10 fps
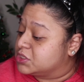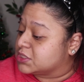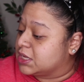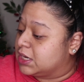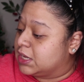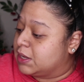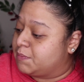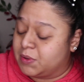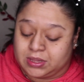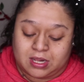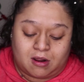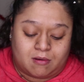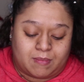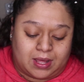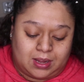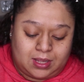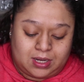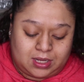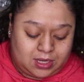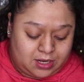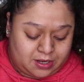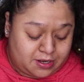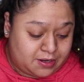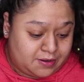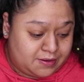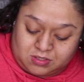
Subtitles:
Just gonna put that on my lid here.